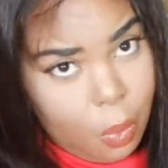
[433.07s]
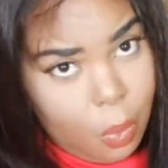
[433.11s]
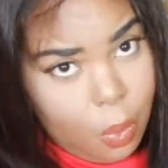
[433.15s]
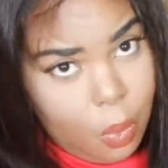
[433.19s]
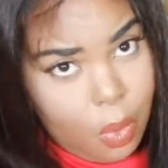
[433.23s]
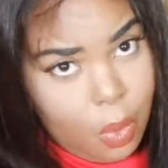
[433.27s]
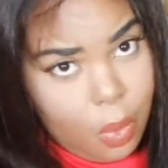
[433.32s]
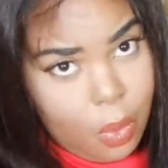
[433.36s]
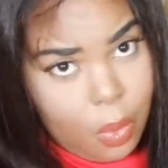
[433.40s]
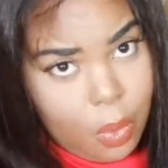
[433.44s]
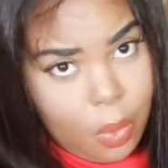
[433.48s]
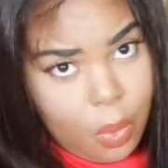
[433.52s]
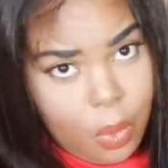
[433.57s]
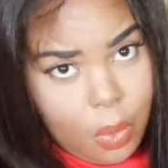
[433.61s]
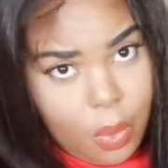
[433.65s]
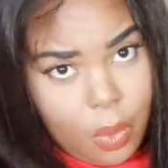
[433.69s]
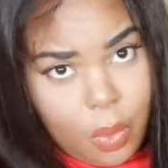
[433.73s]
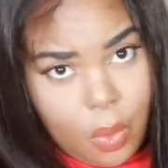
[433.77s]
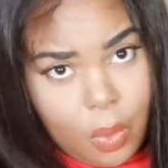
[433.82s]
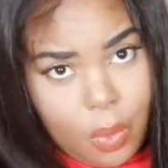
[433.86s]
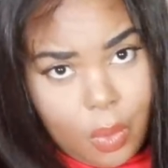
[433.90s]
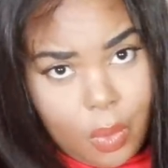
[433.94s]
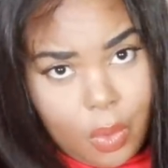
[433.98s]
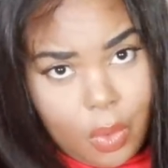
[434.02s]
Woo!
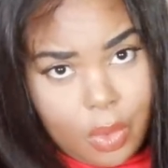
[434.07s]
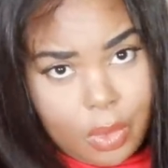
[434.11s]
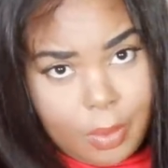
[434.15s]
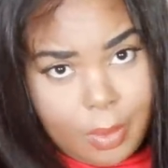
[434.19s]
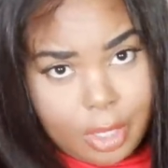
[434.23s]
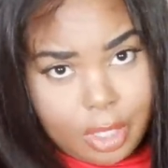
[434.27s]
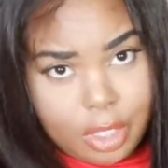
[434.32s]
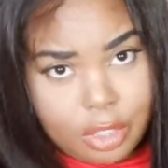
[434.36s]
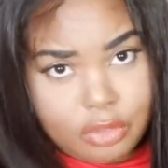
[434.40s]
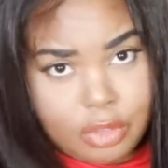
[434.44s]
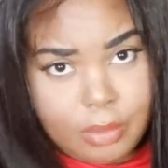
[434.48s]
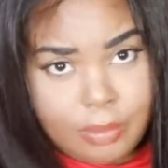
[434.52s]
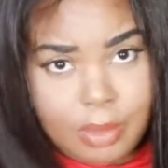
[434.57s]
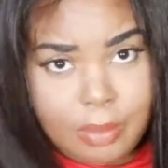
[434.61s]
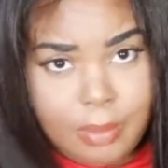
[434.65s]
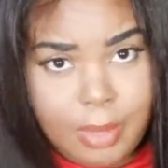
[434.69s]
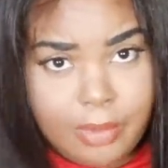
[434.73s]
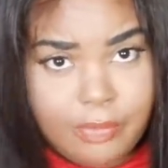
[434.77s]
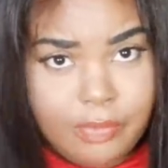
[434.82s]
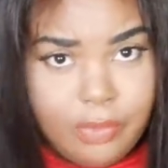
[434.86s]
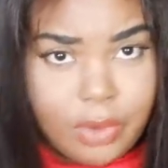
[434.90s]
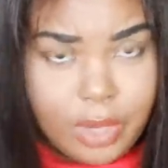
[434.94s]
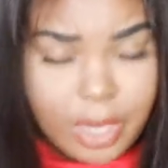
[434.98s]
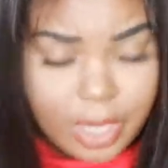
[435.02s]
I got the drip on
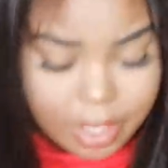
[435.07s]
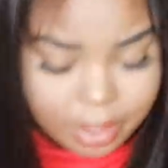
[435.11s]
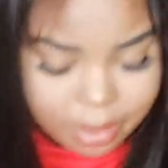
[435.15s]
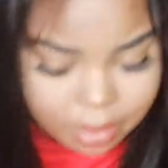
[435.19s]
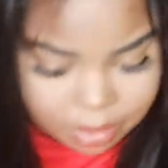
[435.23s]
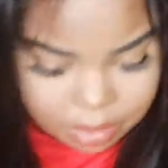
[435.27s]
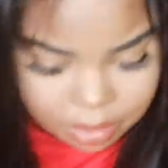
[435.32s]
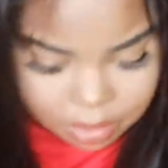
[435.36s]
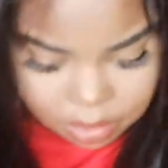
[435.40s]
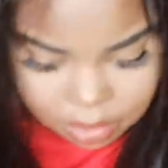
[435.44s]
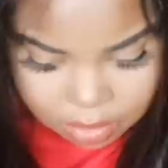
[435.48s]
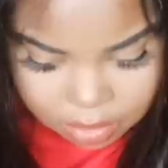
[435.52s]
my forehead.